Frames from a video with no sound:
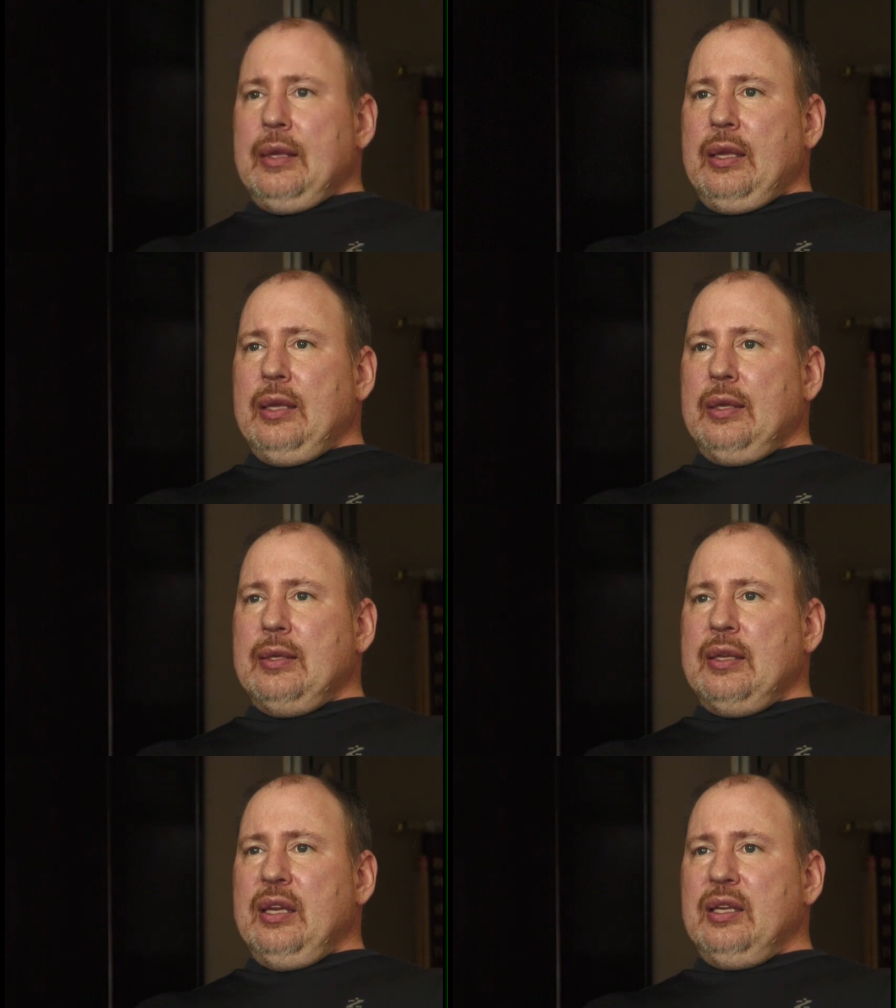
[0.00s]

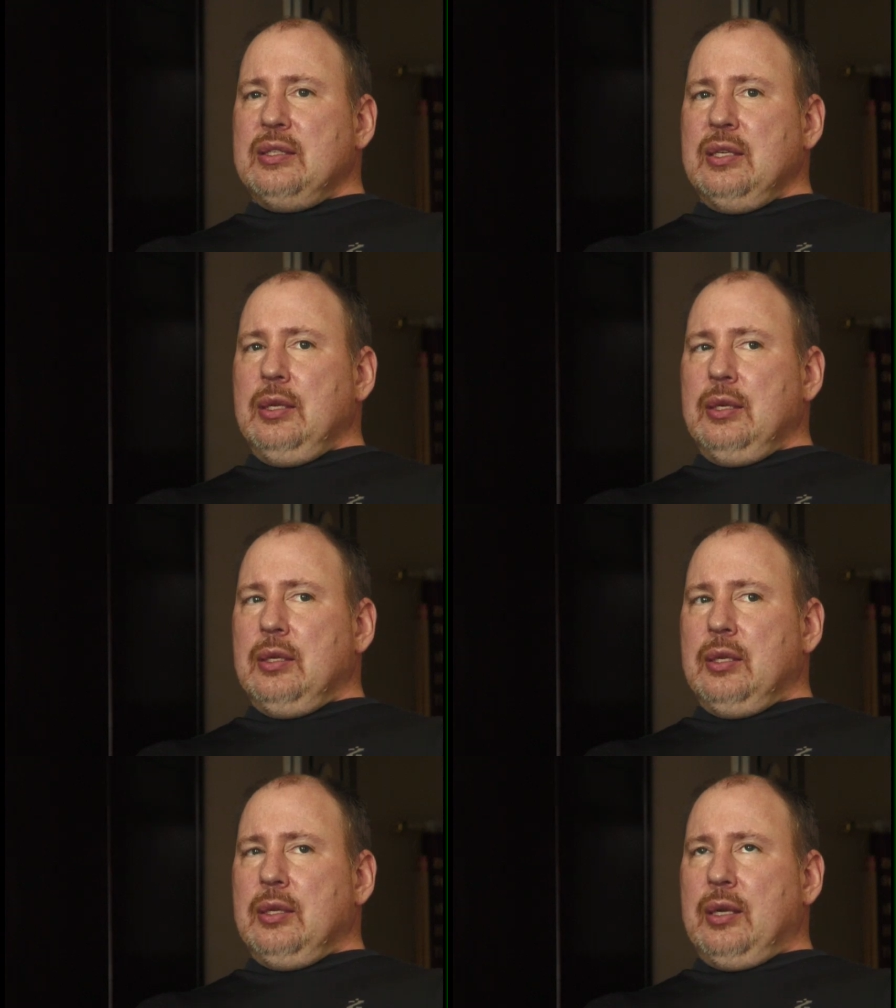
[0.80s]
In
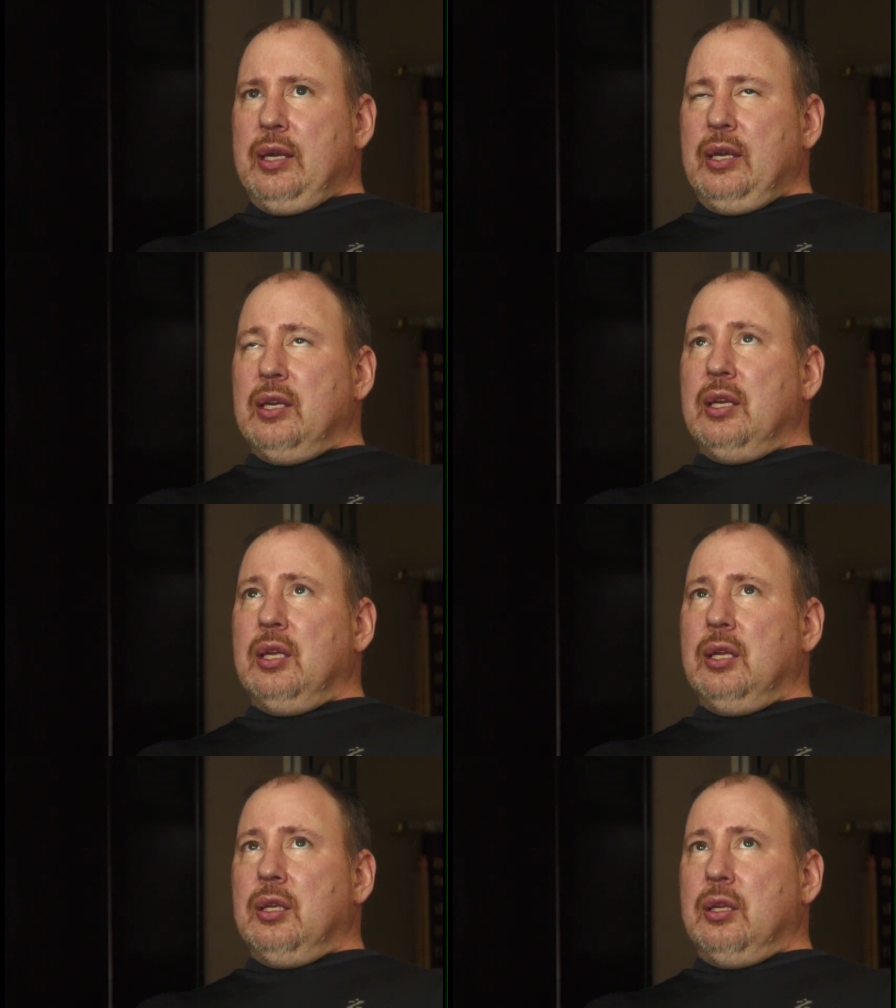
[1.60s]
nineteen
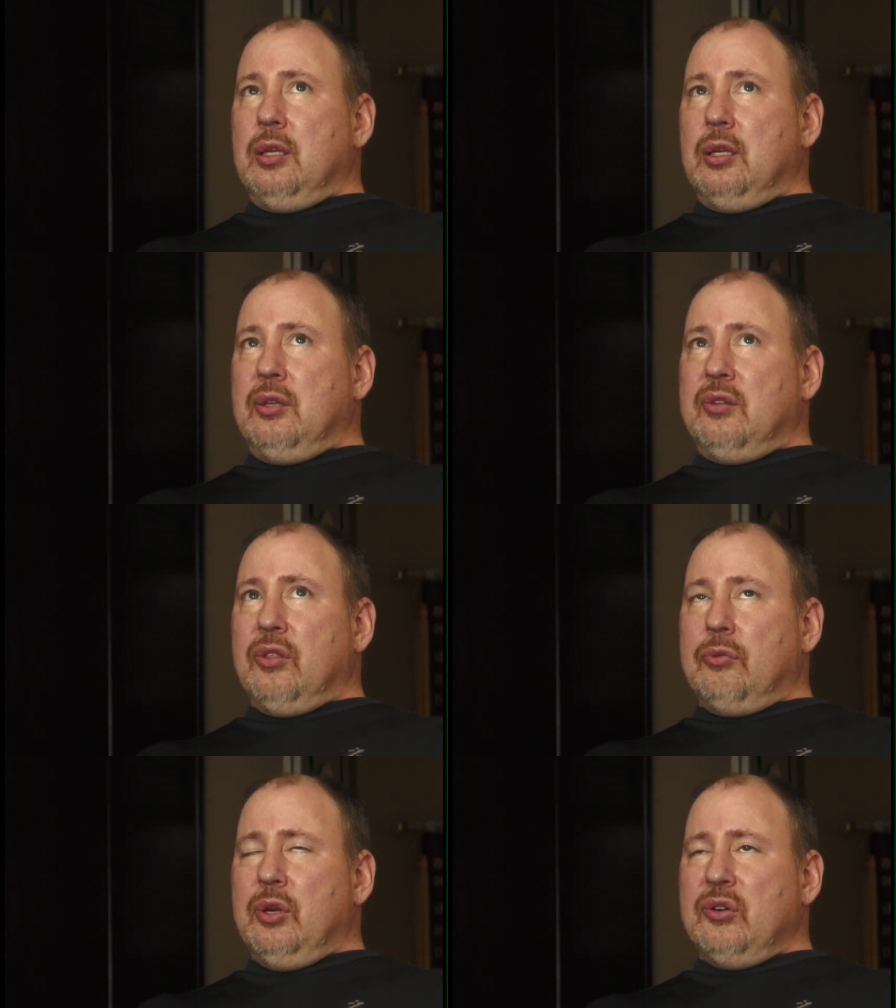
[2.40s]

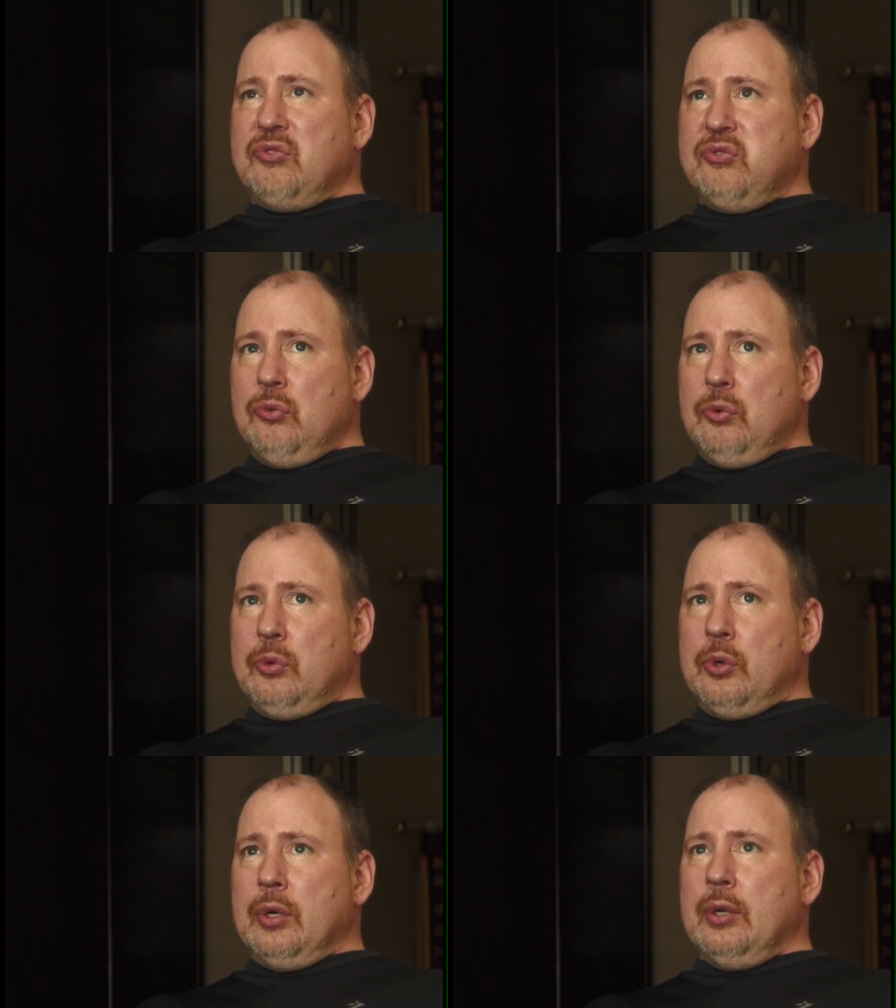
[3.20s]
ninety-three or
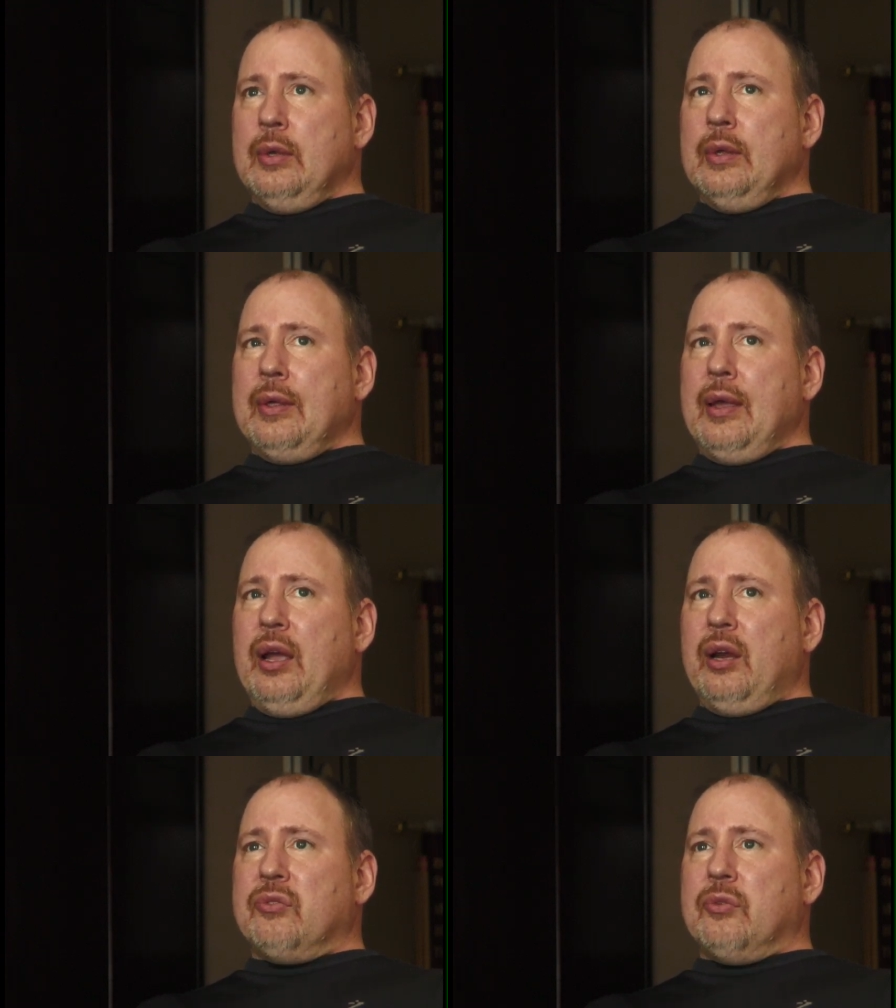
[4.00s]
four, I
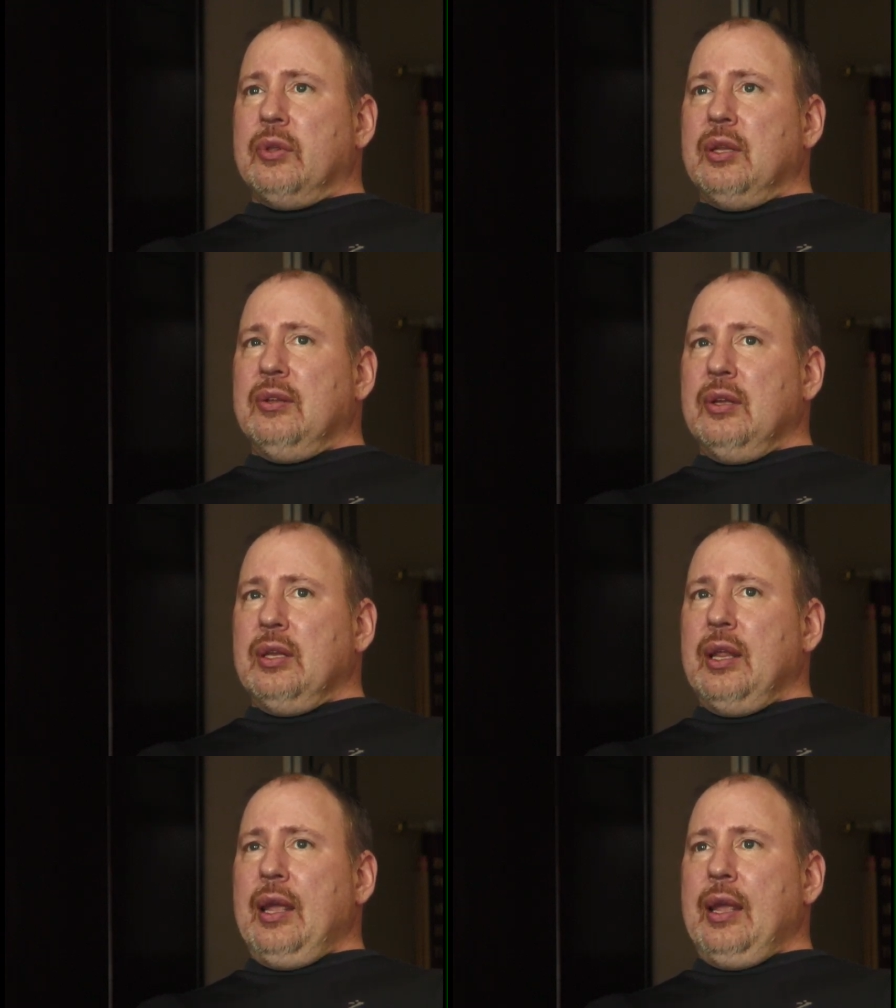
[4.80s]
actually
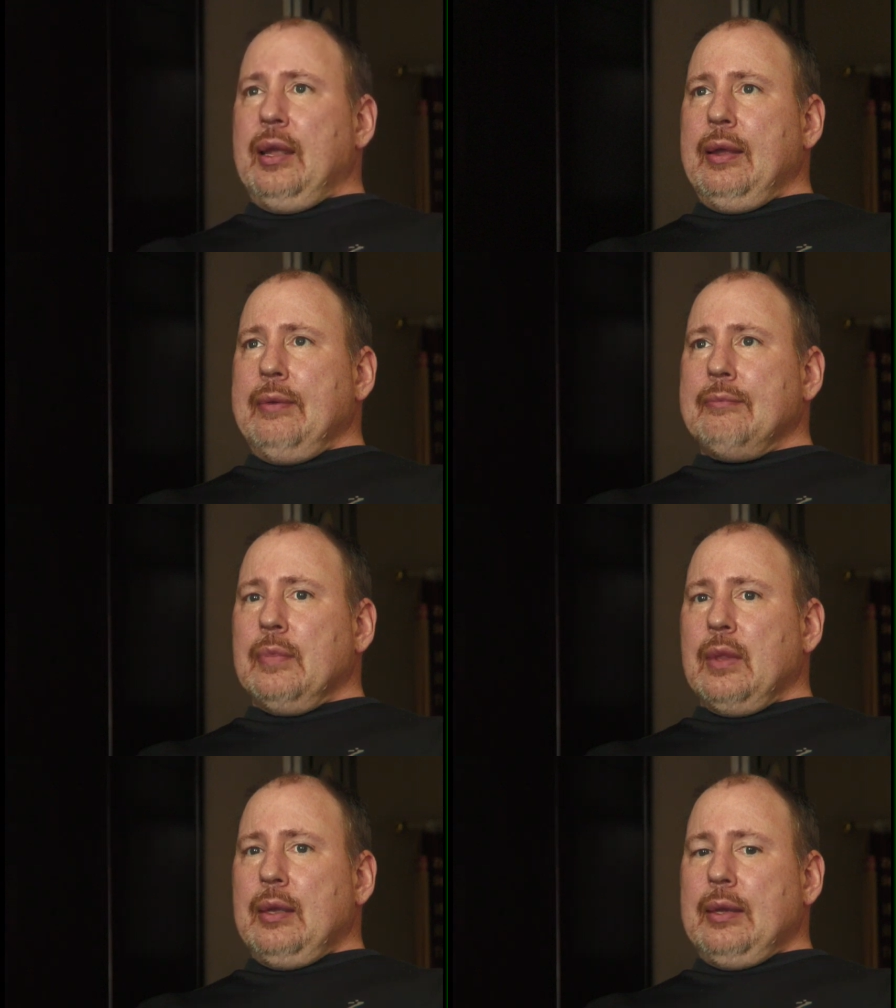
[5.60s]
did a
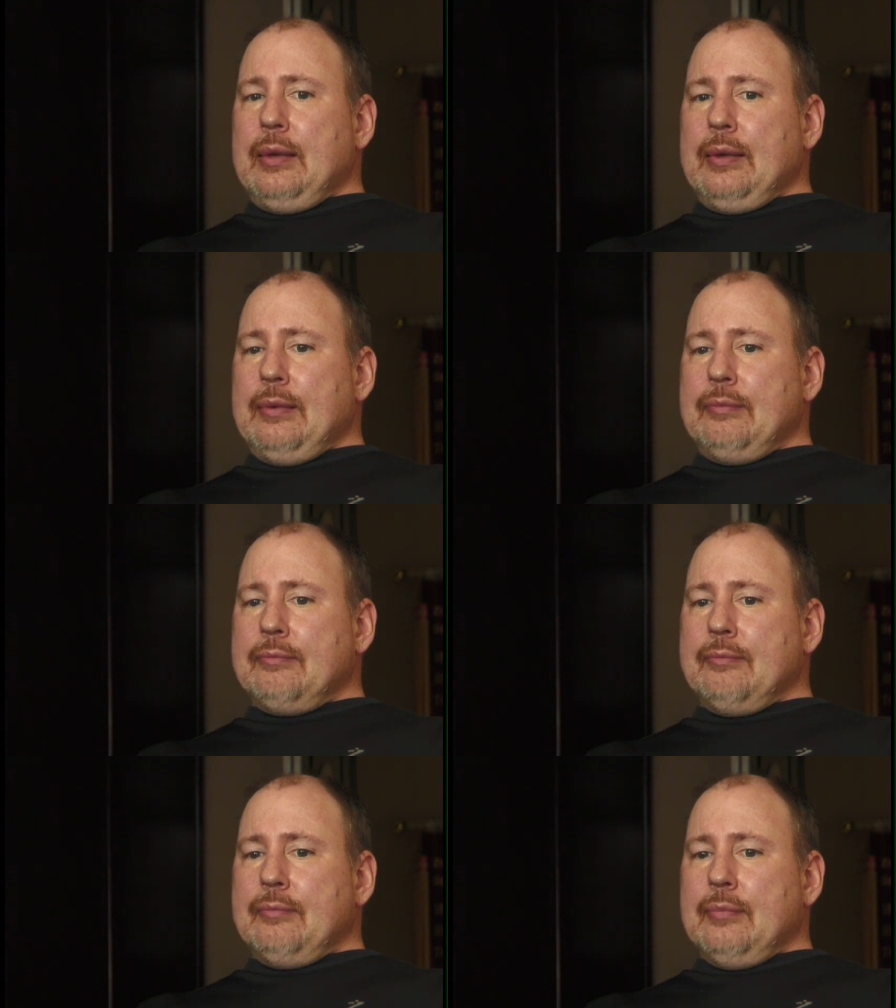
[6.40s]
uh,
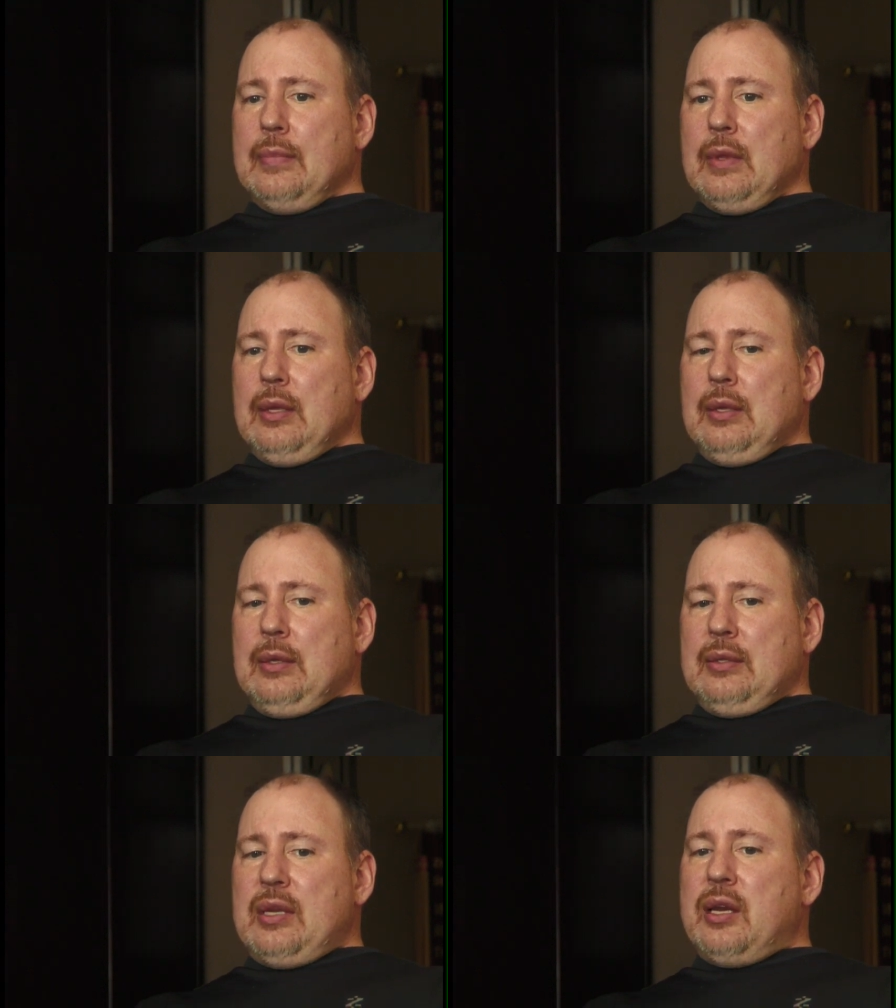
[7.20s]

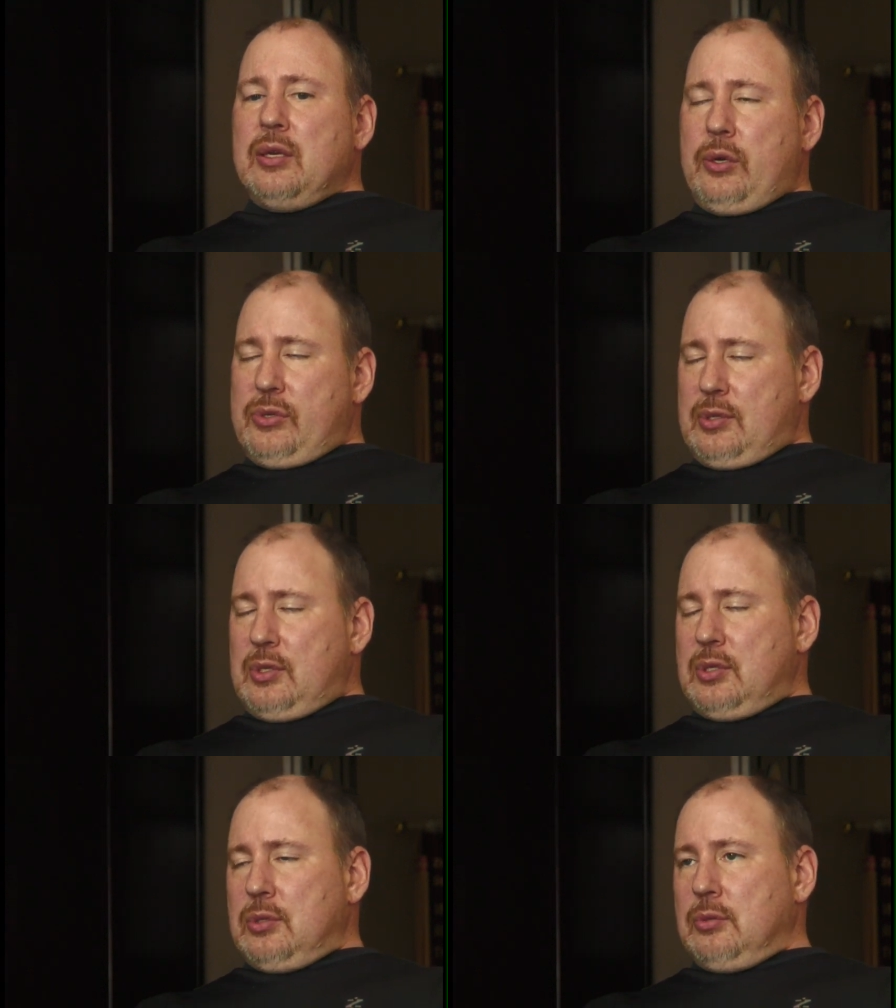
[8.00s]

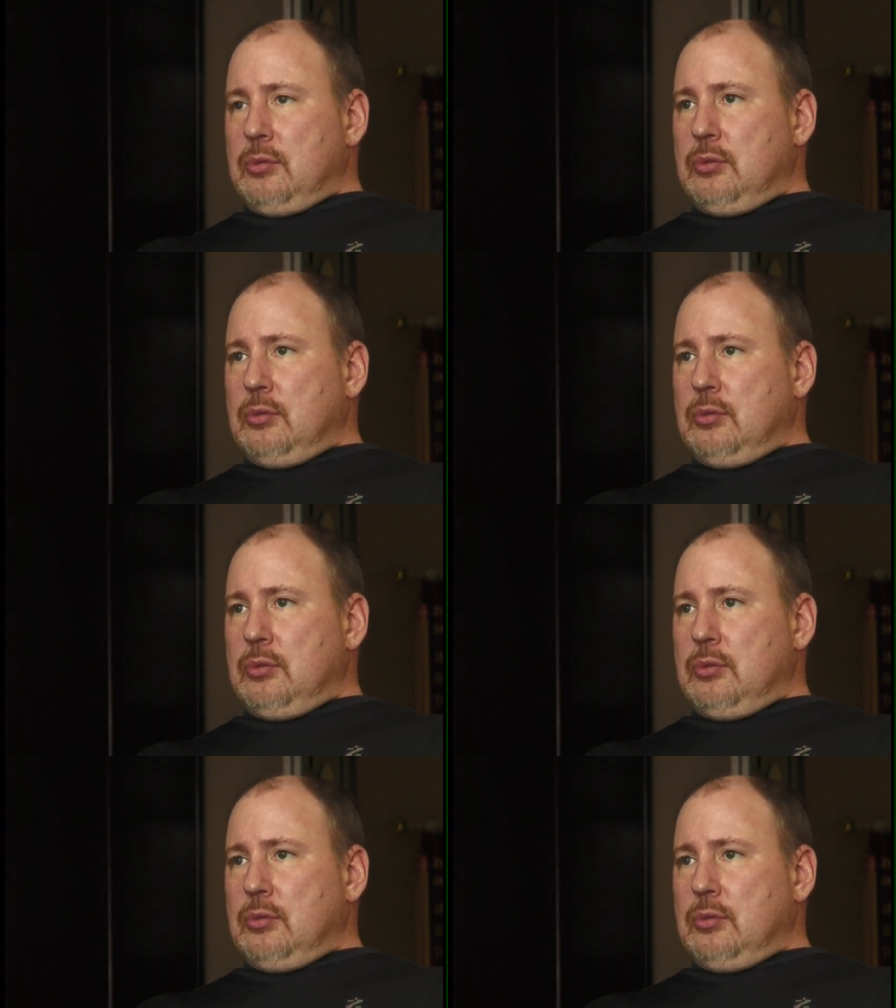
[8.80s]
diagnosis